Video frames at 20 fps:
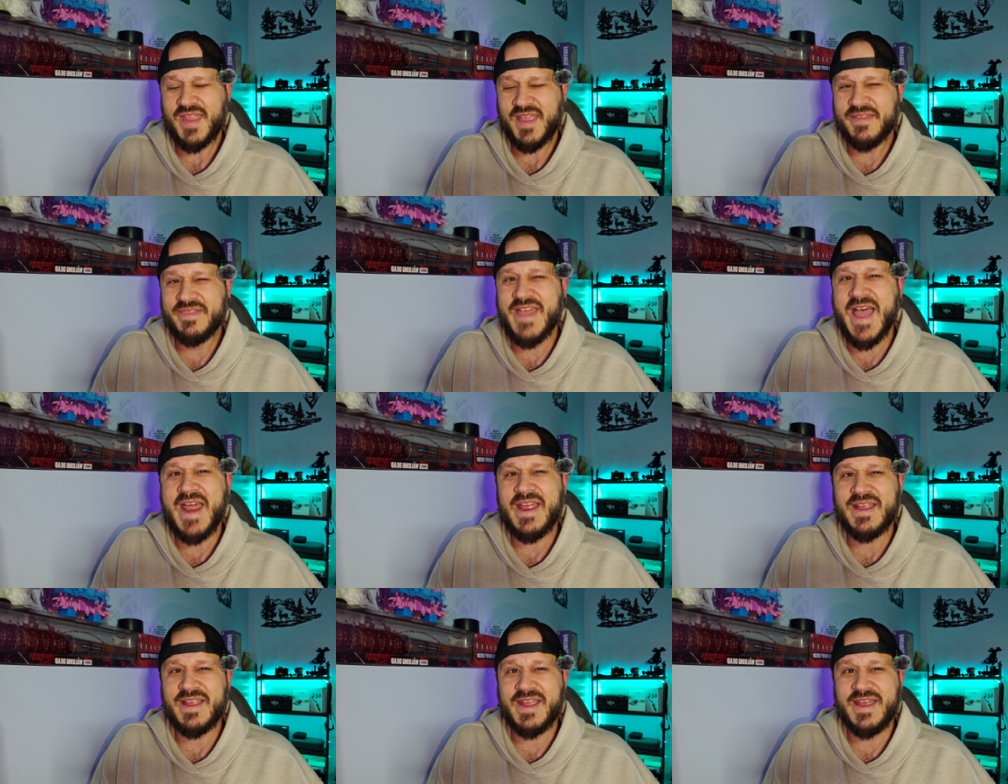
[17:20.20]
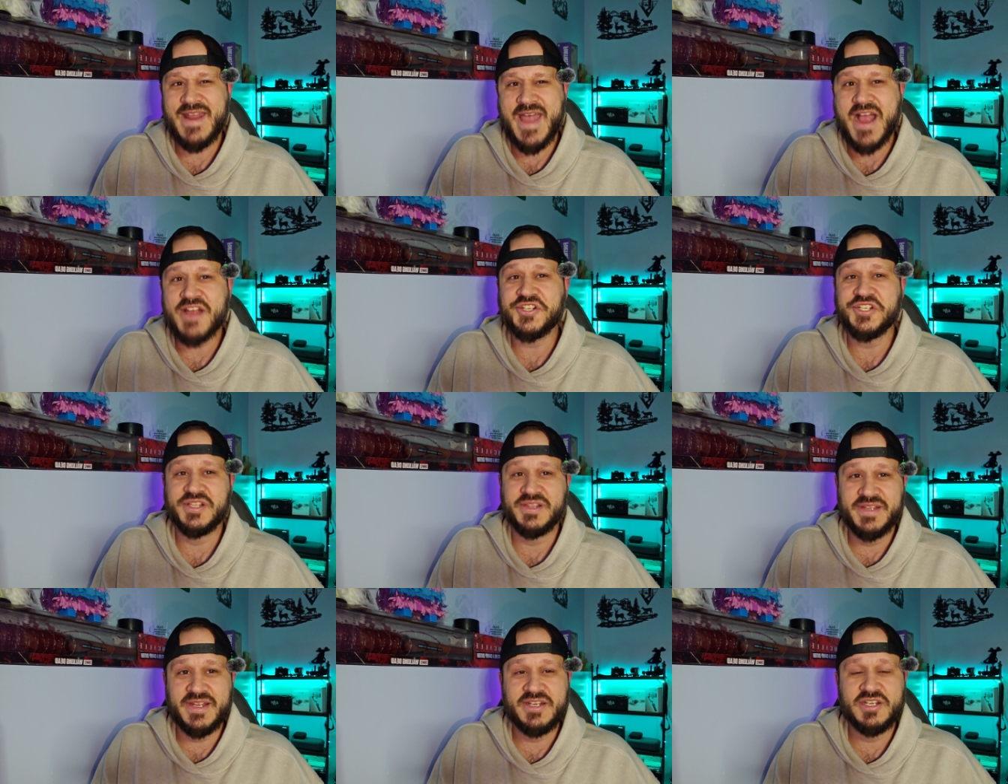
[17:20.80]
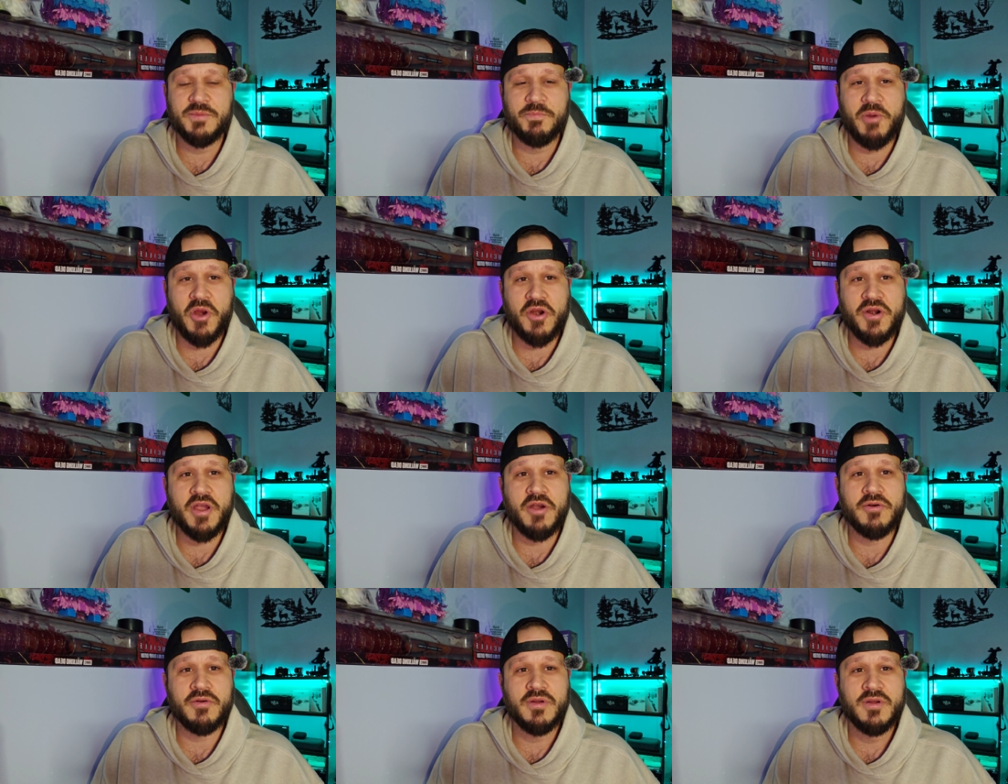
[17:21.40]
That can actually lead to
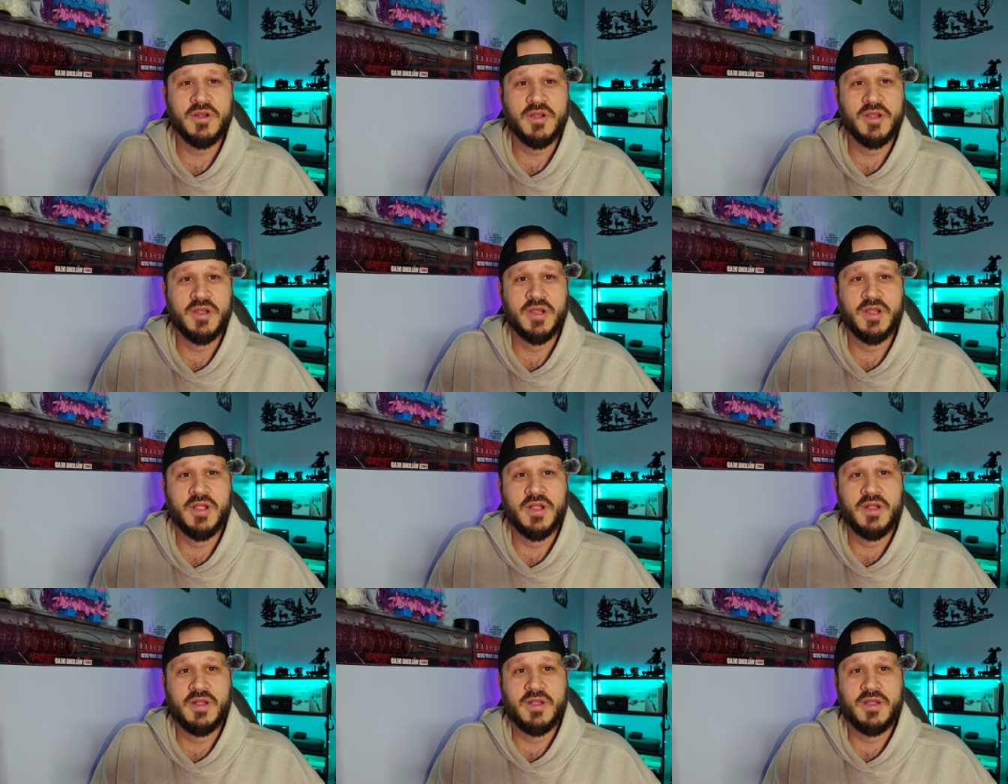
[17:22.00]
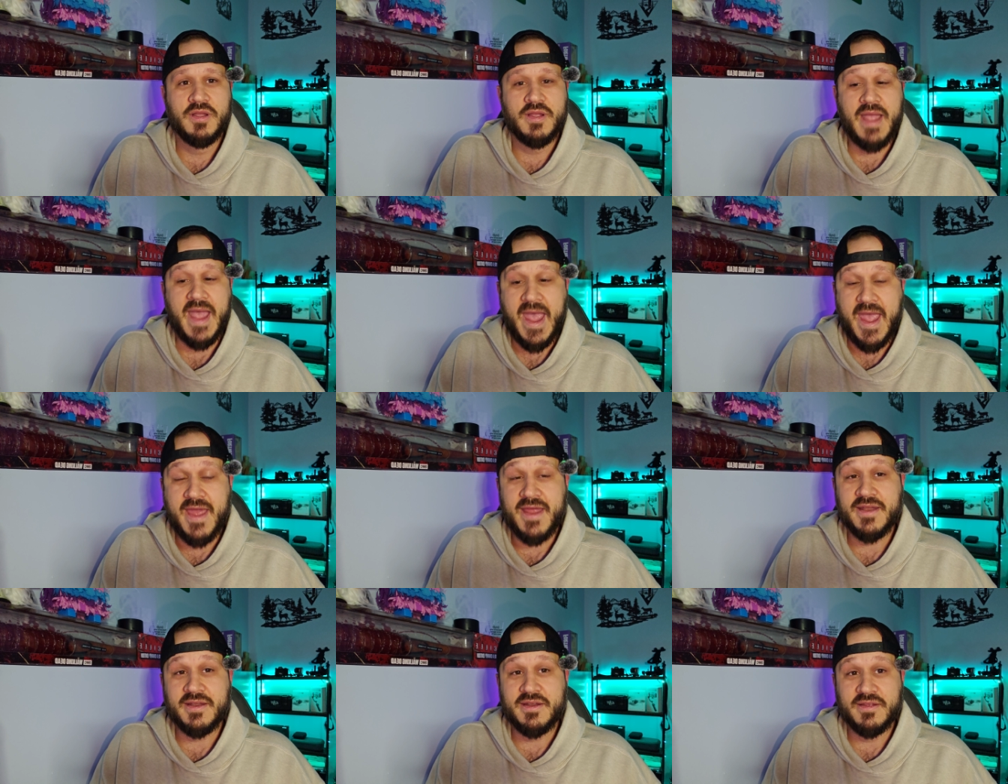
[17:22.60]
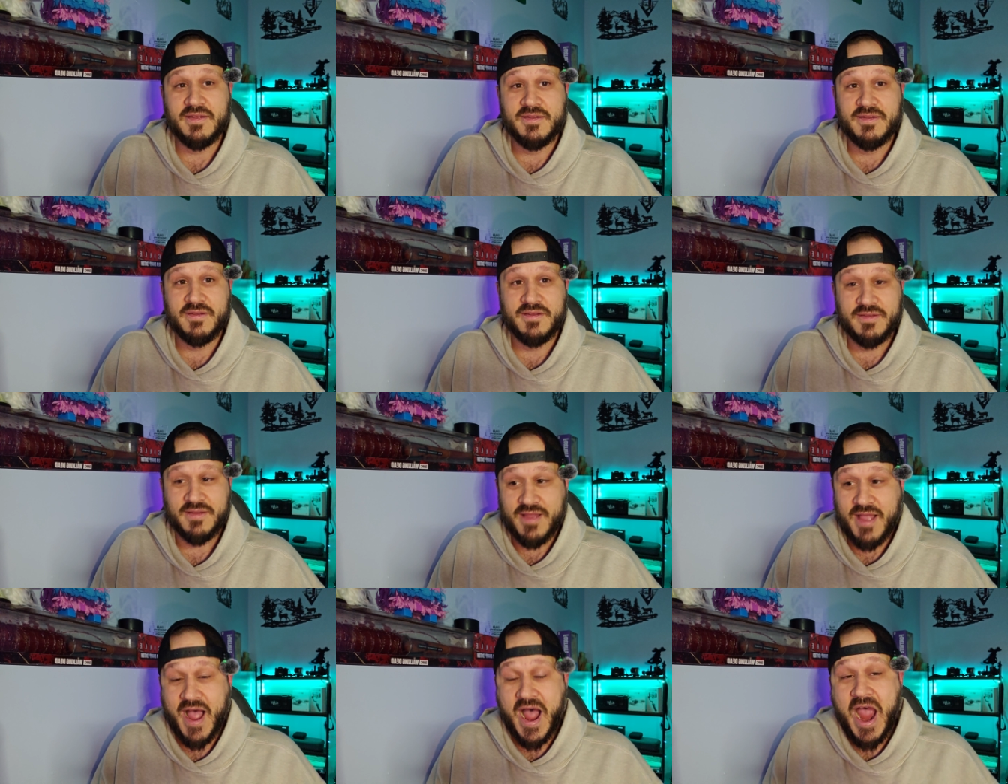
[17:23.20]
burnout. And
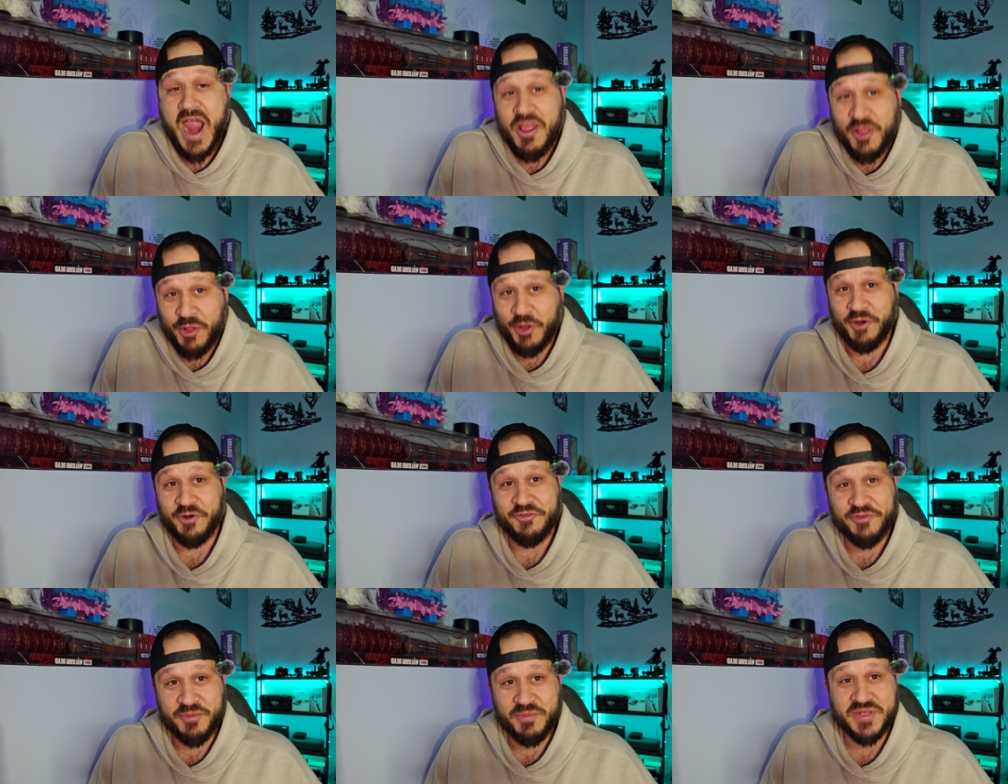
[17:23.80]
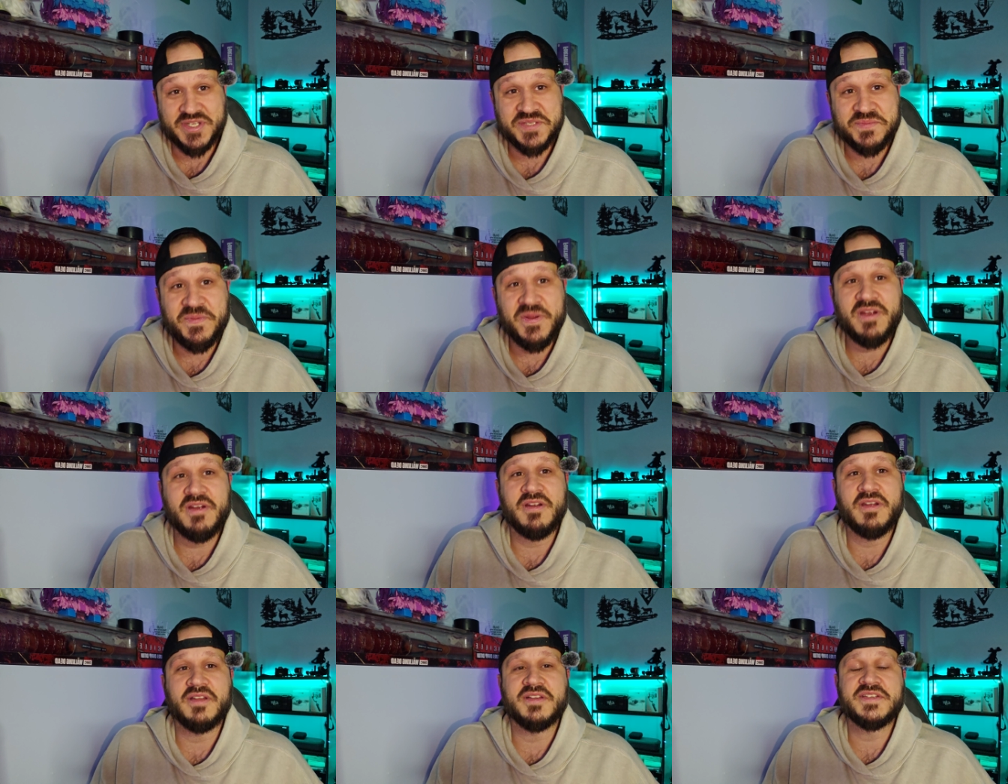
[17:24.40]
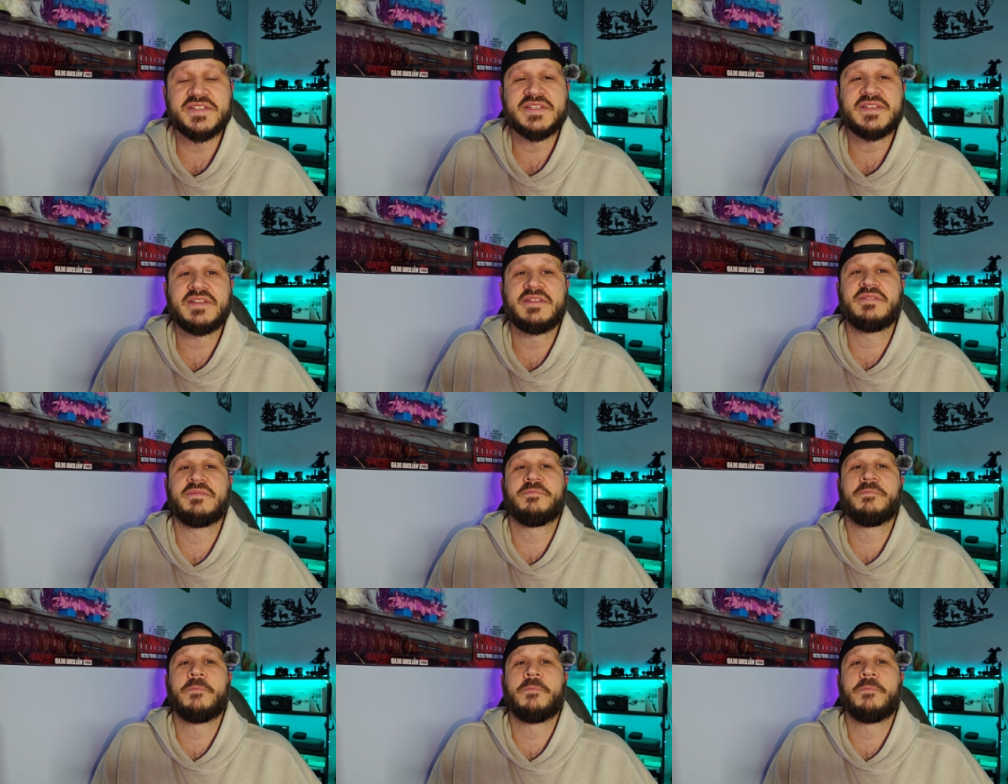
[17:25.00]
I learned from experience